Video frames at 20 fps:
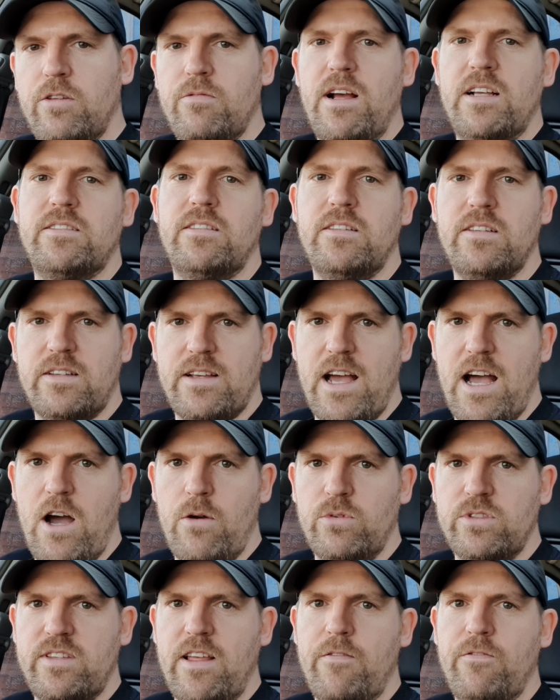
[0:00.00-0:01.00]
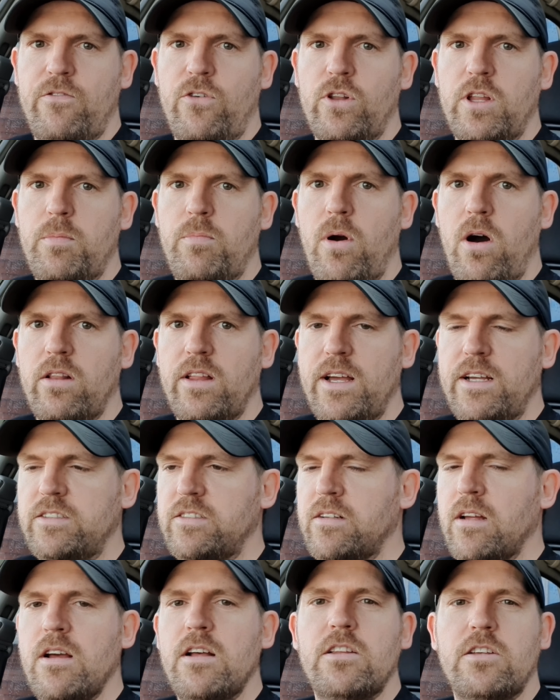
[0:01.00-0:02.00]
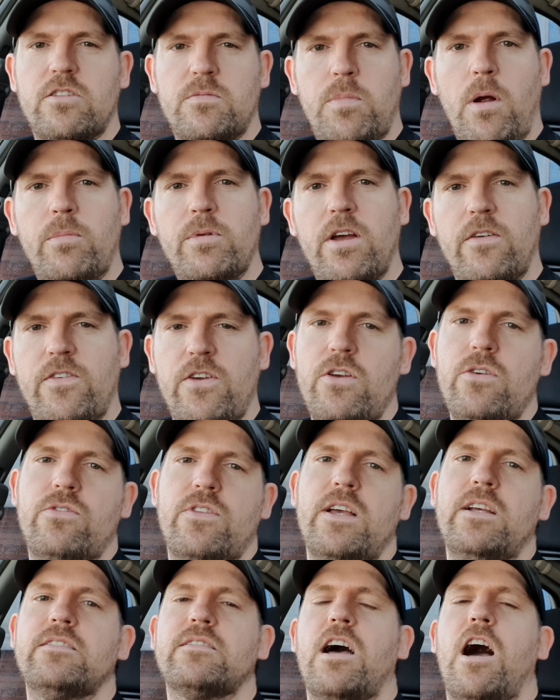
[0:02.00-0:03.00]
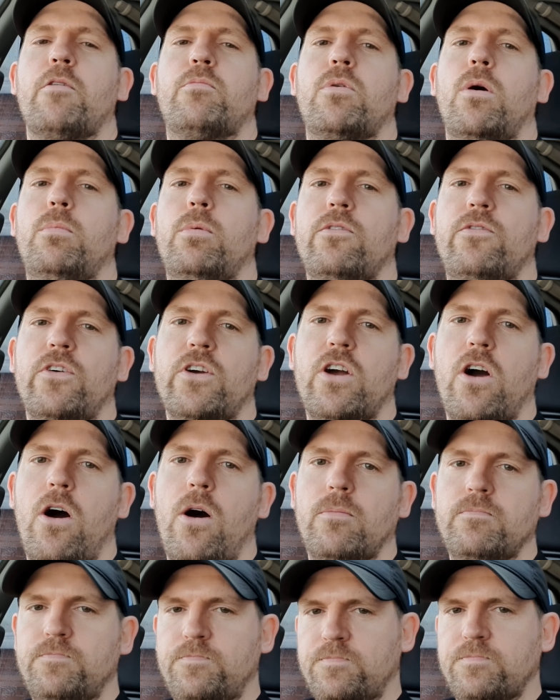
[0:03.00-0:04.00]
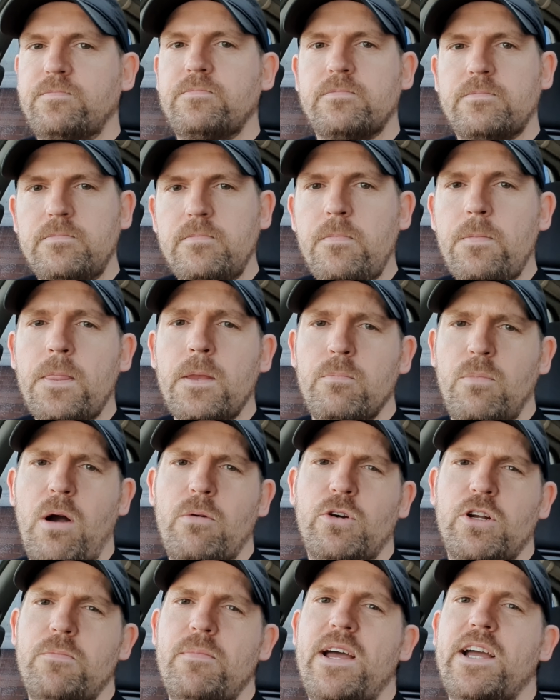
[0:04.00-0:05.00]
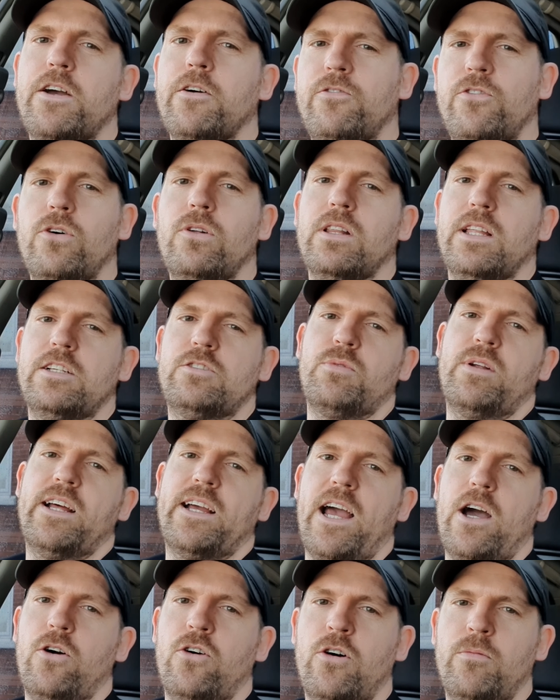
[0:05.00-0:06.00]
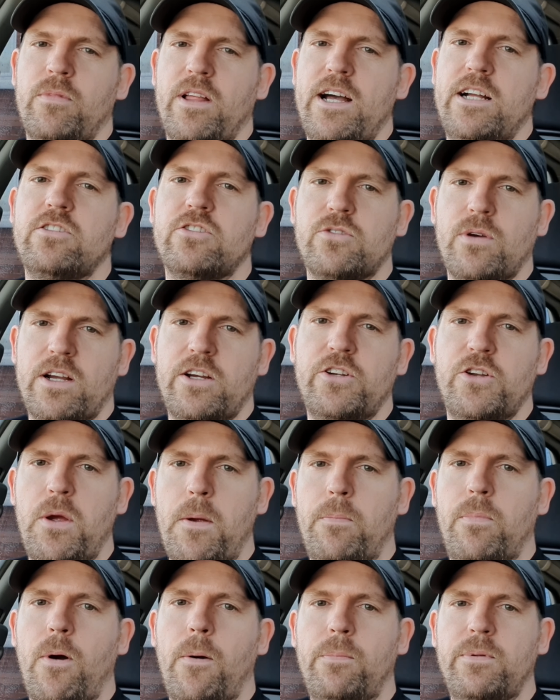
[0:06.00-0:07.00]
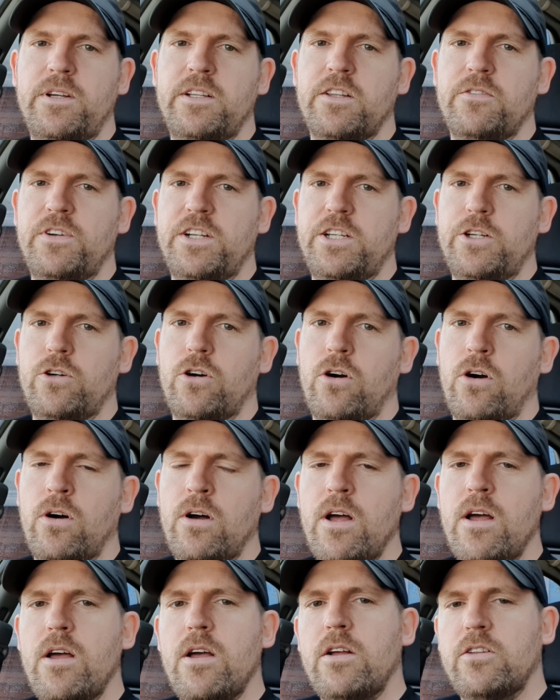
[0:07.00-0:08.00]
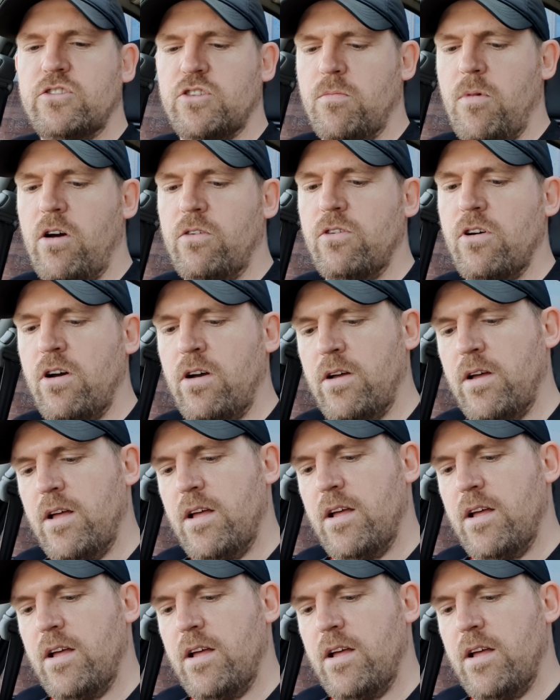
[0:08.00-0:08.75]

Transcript: rest of the car was then fully polished. There's probably a few things that I've probably forgot, but I'm going to make a full list when I get home later so I can do it properly in the video tomorrow.